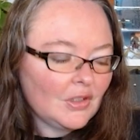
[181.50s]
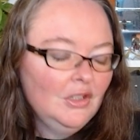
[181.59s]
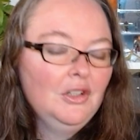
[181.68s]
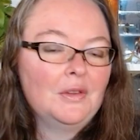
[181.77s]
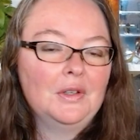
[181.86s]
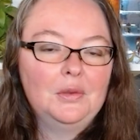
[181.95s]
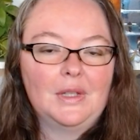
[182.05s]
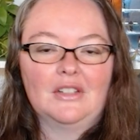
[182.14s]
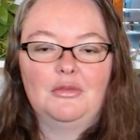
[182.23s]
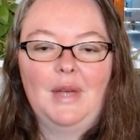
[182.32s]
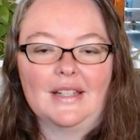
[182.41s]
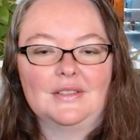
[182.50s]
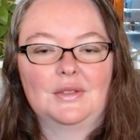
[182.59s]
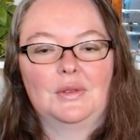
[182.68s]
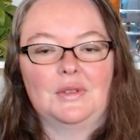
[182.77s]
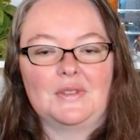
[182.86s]
The Queen of
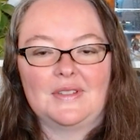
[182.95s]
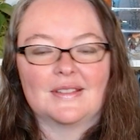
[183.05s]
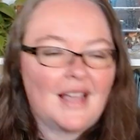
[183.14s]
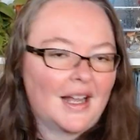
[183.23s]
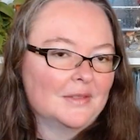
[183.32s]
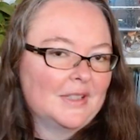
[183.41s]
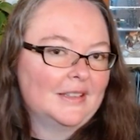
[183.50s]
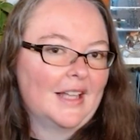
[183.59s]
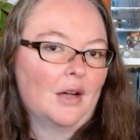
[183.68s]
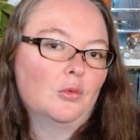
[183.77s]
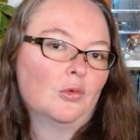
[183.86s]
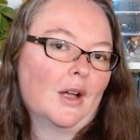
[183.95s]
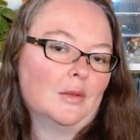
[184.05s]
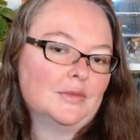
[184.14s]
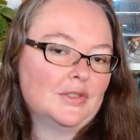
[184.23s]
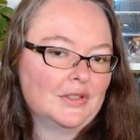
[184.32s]
Pentacles is kind of in that
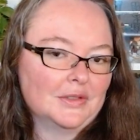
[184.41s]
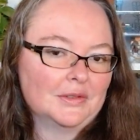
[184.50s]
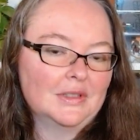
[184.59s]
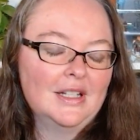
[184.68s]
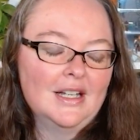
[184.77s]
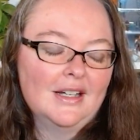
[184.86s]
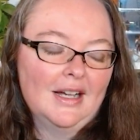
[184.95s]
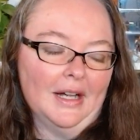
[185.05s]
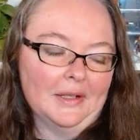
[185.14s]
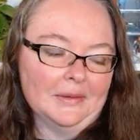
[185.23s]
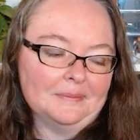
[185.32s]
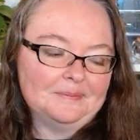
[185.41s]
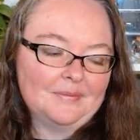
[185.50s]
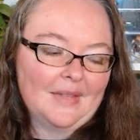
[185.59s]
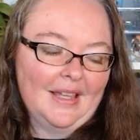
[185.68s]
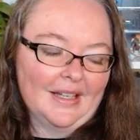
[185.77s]
realm too.
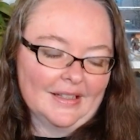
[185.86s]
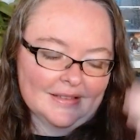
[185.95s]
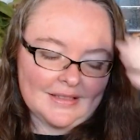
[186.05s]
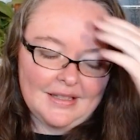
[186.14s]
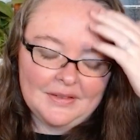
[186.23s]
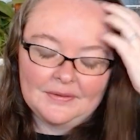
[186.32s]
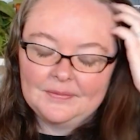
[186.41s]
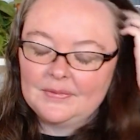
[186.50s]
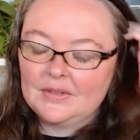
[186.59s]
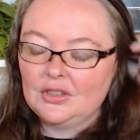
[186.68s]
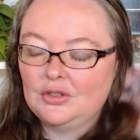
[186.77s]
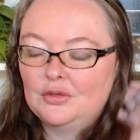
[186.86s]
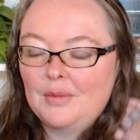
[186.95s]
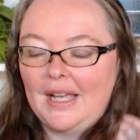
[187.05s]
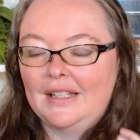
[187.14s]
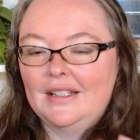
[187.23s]
And you
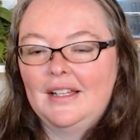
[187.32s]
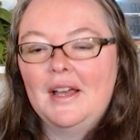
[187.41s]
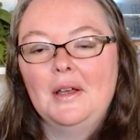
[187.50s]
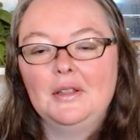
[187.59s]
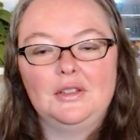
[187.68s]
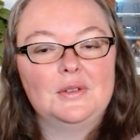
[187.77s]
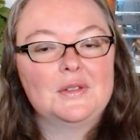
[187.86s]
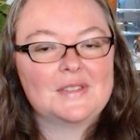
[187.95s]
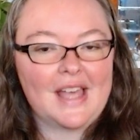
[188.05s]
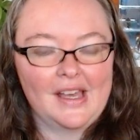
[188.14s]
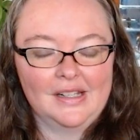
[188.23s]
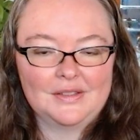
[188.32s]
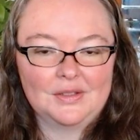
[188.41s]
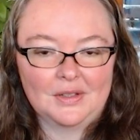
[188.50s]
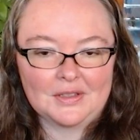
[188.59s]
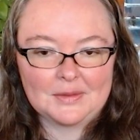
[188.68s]
might use that
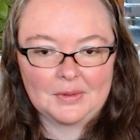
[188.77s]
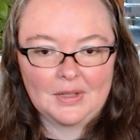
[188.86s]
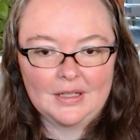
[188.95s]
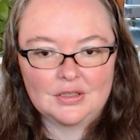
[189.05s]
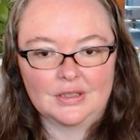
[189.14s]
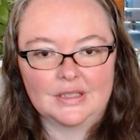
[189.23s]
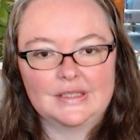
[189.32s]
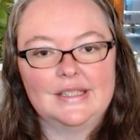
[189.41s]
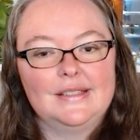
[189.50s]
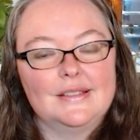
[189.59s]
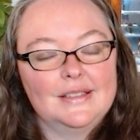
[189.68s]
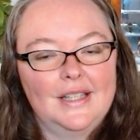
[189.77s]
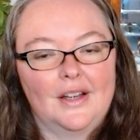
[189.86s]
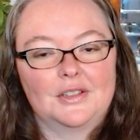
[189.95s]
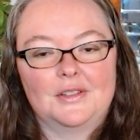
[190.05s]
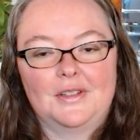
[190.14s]
as your inspiration, that this is a
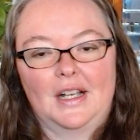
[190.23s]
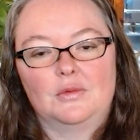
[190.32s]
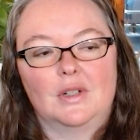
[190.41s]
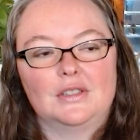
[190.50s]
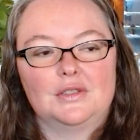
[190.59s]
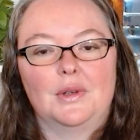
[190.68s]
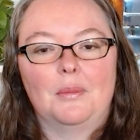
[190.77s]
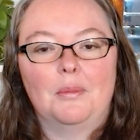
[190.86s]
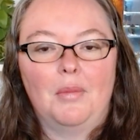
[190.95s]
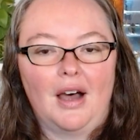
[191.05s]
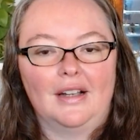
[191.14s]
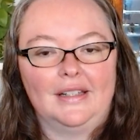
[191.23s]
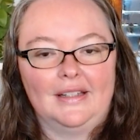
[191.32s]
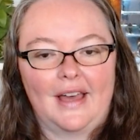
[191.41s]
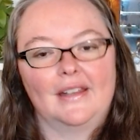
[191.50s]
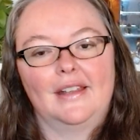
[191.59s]
character that I want to embody
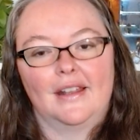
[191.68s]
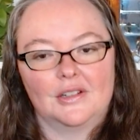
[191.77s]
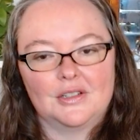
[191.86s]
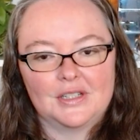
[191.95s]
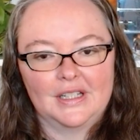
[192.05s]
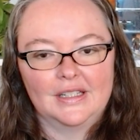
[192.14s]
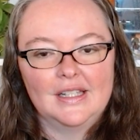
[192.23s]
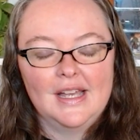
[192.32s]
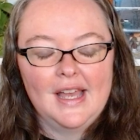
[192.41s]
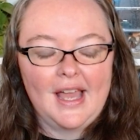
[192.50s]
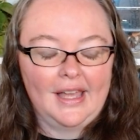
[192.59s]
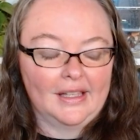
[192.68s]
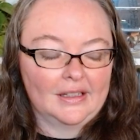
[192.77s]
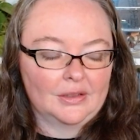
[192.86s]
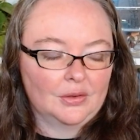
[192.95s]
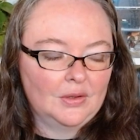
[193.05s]
that energy.
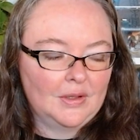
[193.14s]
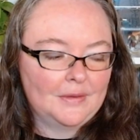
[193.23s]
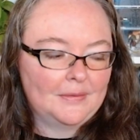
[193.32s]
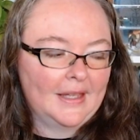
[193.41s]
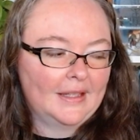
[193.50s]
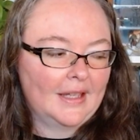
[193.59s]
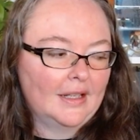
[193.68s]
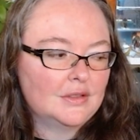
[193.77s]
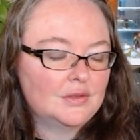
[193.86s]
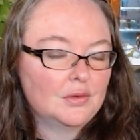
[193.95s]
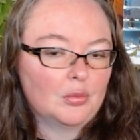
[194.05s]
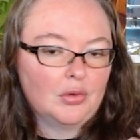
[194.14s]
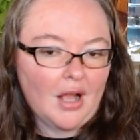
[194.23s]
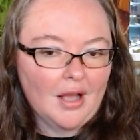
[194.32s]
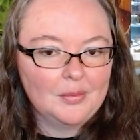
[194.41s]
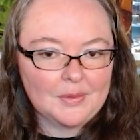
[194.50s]
And if they get into a
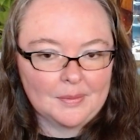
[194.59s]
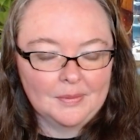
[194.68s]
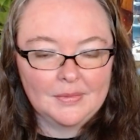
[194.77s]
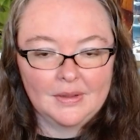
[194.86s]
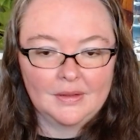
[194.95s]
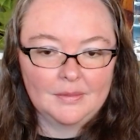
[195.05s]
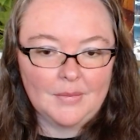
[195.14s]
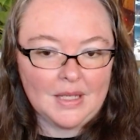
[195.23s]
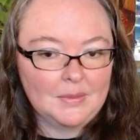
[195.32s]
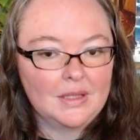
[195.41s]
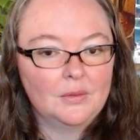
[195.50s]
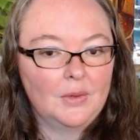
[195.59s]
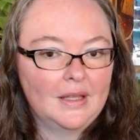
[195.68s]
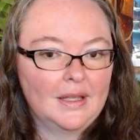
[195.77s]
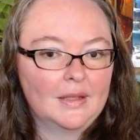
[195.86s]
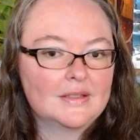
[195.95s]
problem, maybe the way
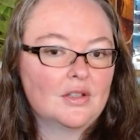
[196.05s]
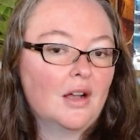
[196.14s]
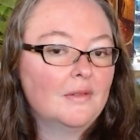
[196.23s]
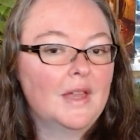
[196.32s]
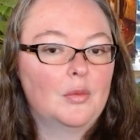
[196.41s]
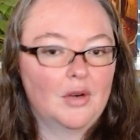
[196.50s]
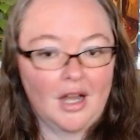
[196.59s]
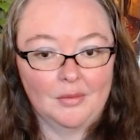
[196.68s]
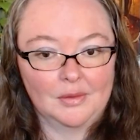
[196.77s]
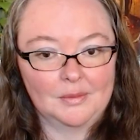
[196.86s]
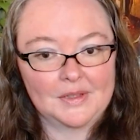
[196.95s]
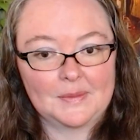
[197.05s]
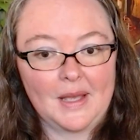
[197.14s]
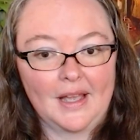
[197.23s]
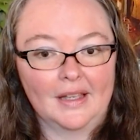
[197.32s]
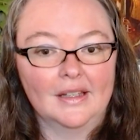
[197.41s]
they solve that problem is
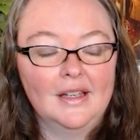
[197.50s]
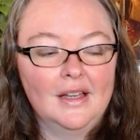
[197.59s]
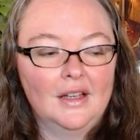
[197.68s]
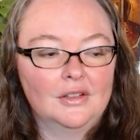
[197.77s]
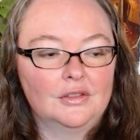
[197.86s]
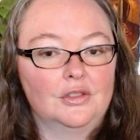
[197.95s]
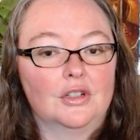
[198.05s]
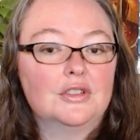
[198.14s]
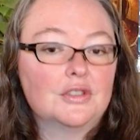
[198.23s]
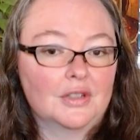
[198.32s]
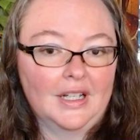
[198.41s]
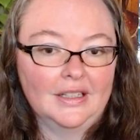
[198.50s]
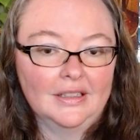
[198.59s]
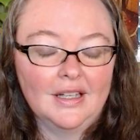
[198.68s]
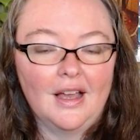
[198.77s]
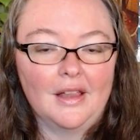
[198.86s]
by
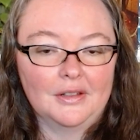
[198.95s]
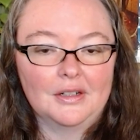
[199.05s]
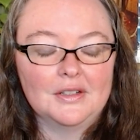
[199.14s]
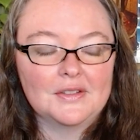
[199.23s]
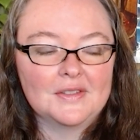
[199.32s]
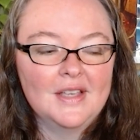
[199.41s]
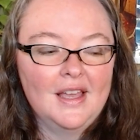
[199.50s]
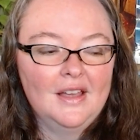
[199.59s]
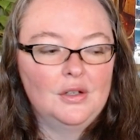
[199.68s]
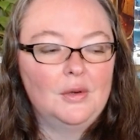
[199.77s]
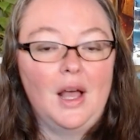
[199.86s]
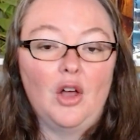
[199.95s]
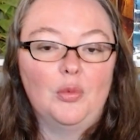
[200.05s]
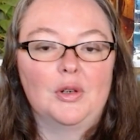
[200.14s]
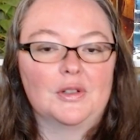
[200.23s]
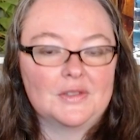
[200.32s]
nurturing others who
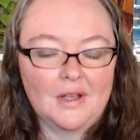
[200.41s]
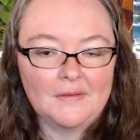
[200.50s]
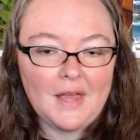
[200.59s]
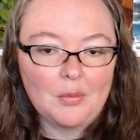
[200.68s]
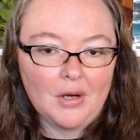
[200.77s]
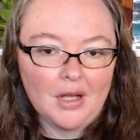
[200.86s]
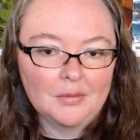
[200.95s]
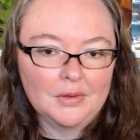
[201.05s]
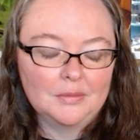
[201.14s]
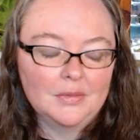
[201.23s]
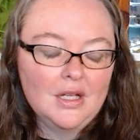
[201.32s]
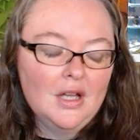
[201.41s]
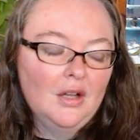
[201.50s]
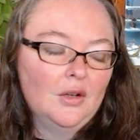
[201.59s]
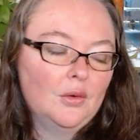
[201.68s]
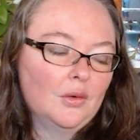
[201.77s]
help her solve that problem.
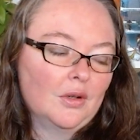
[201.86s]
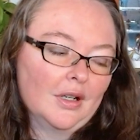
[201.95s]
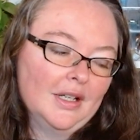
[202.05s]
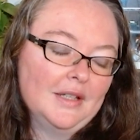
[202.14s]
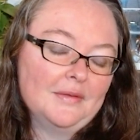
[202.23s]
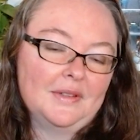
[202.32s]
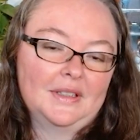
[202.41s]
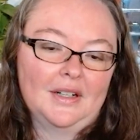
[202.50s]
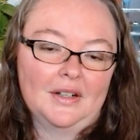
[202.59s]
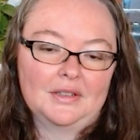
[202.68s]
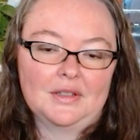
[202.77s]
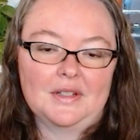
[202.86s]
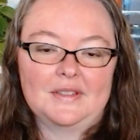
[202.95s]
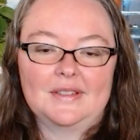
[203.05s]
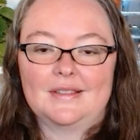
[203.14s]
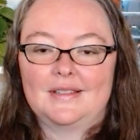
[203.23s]
Or if the character
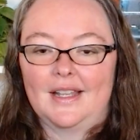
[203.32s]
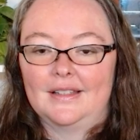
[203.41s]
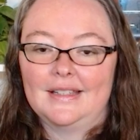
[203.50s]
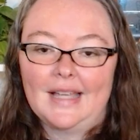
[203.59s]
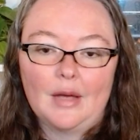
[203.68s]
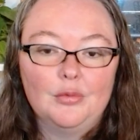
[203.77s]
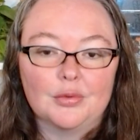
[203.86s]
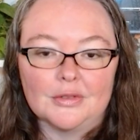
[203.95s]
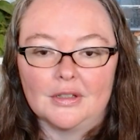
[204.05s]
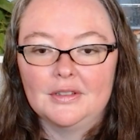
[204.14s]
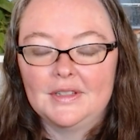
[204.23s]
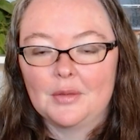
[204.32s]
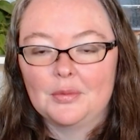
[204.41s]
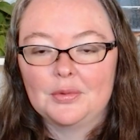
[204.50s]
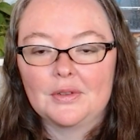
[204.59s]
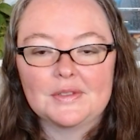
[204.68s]
is instead the Emperor
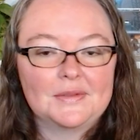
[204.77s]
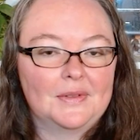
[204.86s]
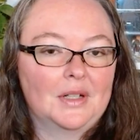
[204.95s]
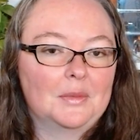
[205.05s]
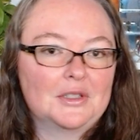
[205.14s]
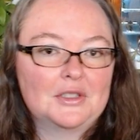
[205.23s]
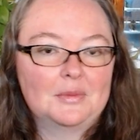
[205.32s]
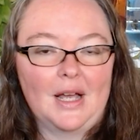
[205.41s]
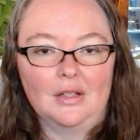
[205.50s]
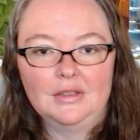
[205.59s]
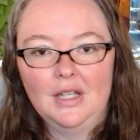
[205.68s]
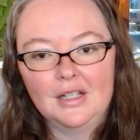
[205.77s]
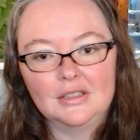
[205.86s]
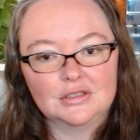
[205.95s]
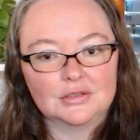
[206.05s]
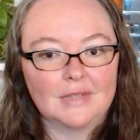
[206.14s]
is very much about
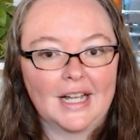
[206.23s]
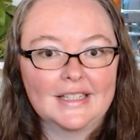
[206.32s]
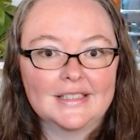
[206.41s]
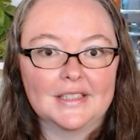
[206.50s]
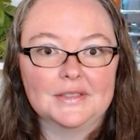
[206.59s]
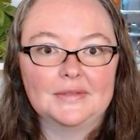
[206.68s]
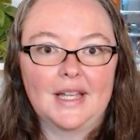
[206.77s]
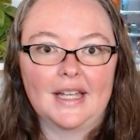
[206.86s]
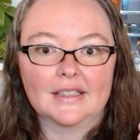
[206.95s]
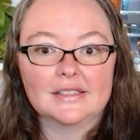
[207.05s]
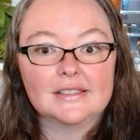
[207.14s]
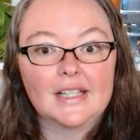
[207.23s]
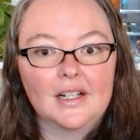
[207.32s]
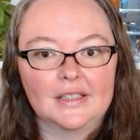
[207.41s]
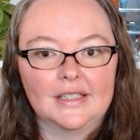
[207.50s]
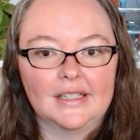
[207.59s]
directive and
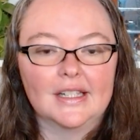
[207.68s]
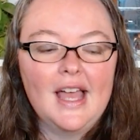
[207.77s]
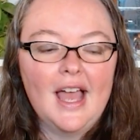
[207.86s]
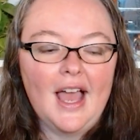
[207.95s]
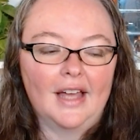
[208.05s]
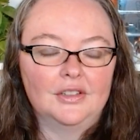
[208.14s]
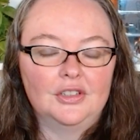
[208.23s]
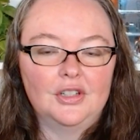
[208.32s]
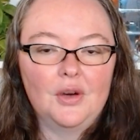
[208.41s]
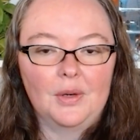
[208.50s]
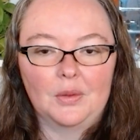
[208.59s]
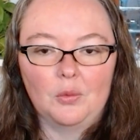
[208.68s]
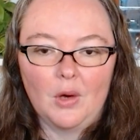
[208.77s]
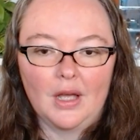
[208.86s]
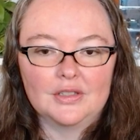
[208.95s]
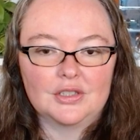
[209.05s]
clarity and knowing
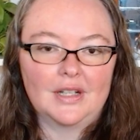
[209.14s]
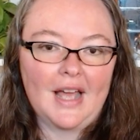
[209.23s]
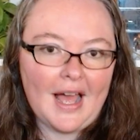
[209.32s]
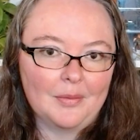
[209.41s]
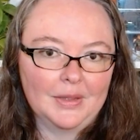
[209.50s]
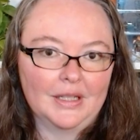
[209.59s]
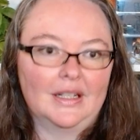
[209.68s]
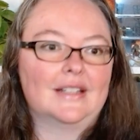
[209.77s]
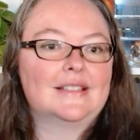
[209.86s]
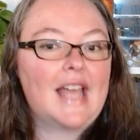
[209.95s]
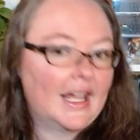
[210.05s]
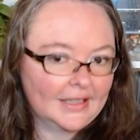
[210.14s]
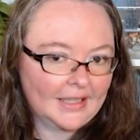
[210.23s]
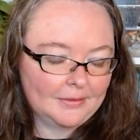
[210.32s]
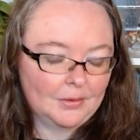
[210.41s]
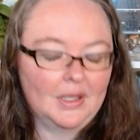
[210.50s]
what should happen and
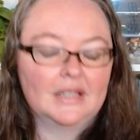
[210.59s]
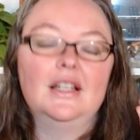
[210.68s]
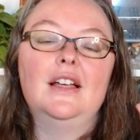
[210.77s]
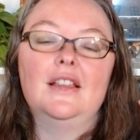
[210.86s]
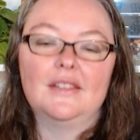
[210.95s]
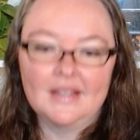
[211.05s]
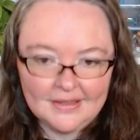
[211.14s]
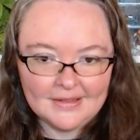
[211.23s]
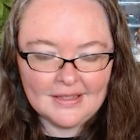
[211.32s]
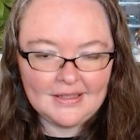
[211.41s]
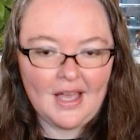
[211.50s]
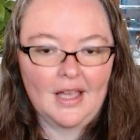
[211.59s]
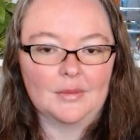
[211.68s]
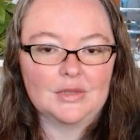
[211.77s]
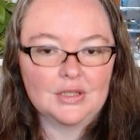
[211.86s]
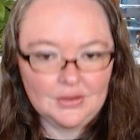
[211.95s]
telling everyone, this is the
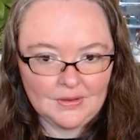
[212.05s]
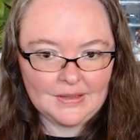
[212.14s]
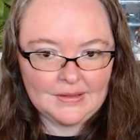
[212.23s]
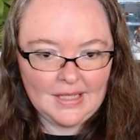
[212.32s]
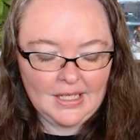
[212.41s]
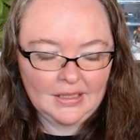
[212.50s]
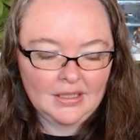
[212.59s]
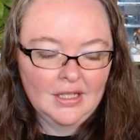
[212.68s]
time to do this thing.